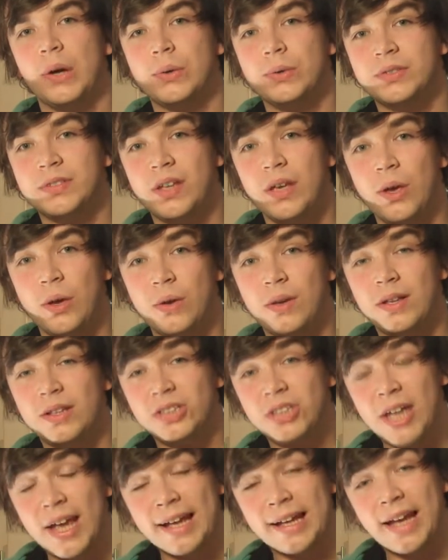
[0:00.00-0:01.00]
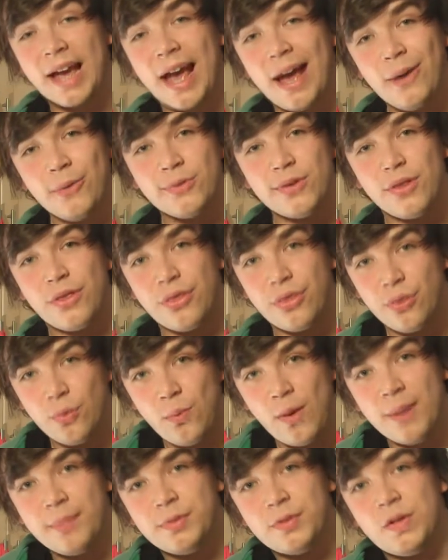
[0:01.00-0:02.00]
Also, check out the
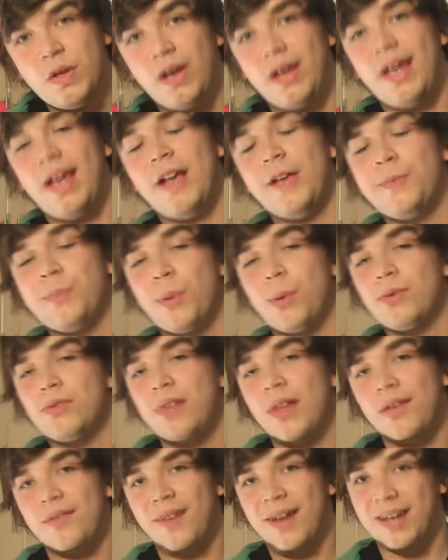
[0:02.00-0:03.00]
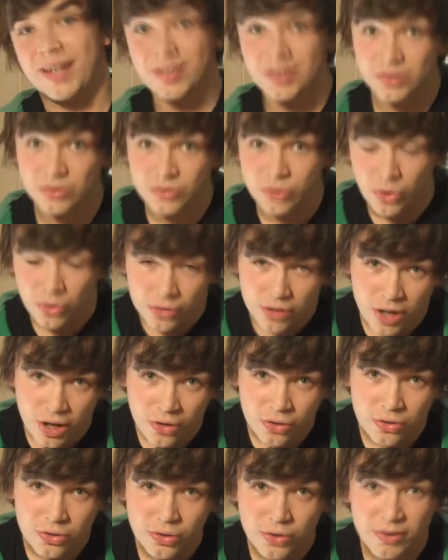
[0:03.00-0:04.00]
website
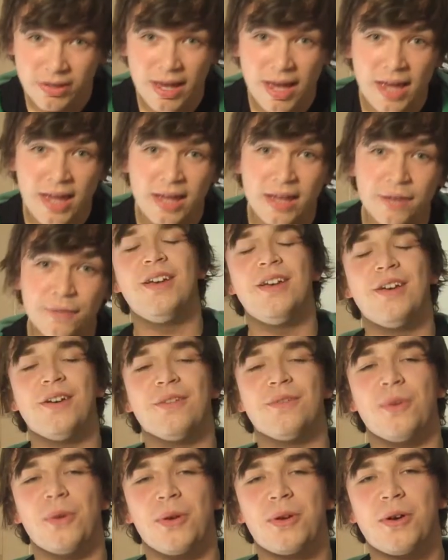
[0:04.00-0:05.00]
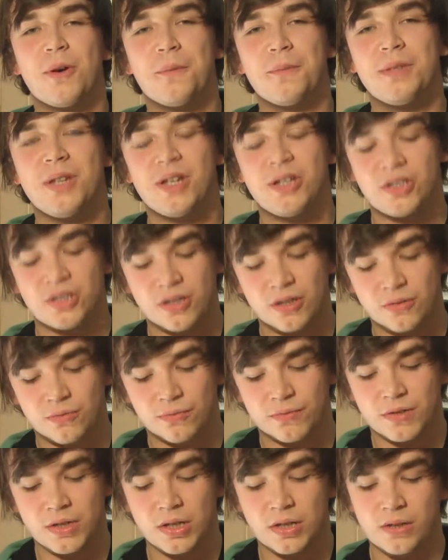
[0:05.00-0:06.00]
xboxliveaddicts.co.uk for your competitions,
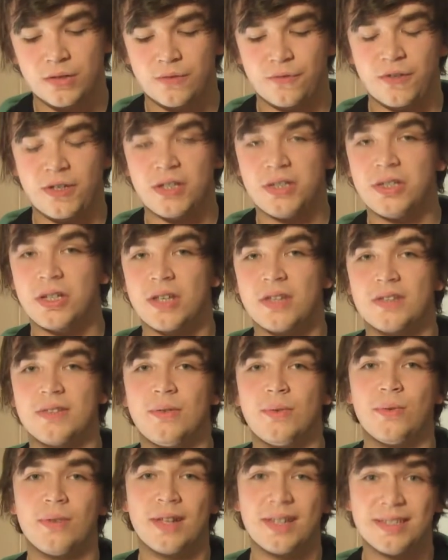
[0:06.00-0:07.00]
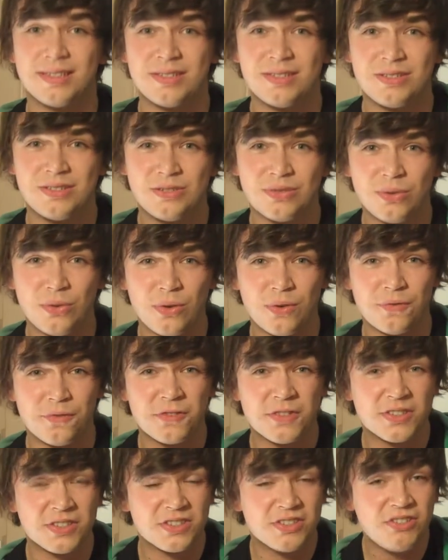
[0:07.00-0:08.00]
reviews, features and all that sort of
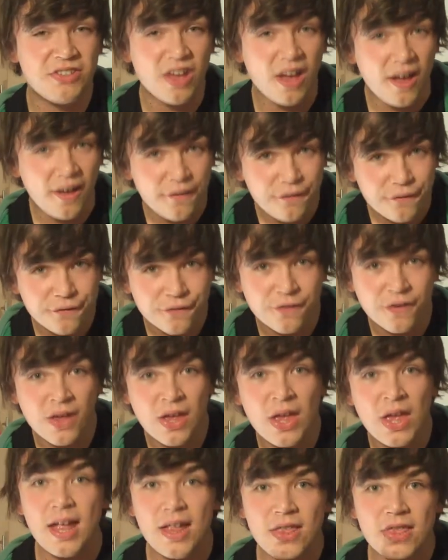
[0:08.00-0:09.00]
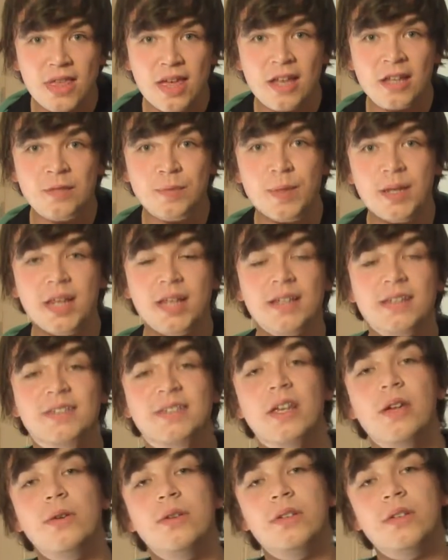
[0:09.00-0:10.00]
stuff. And that has been it.
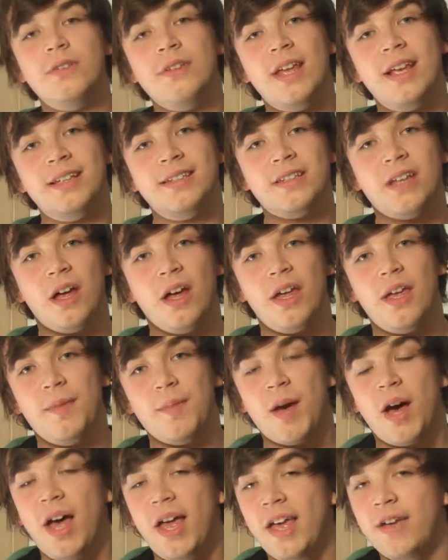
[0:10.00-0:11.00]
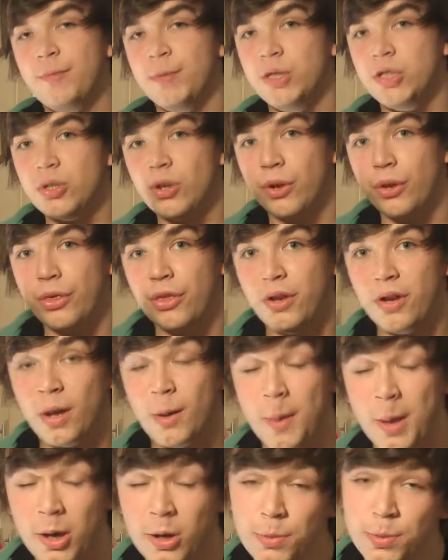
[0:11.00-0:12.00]
So until next time, I have been Jonathan. I
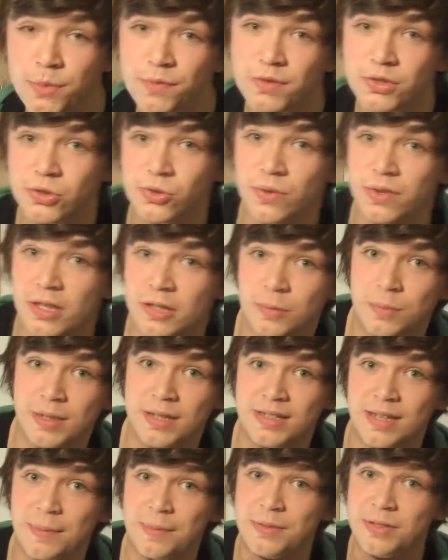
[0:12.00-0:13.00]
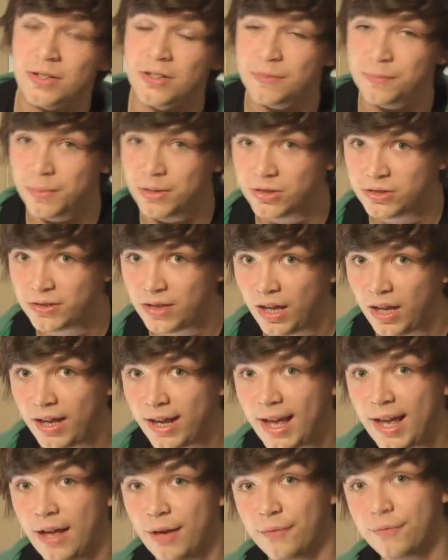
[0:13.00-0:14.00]
hope you've enjoyed this week's episode as much as I
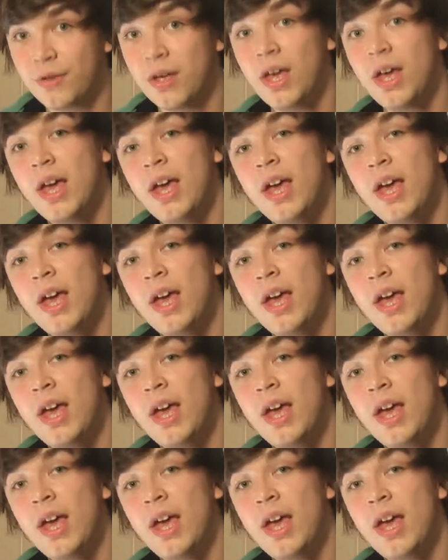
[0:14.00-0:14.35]
have.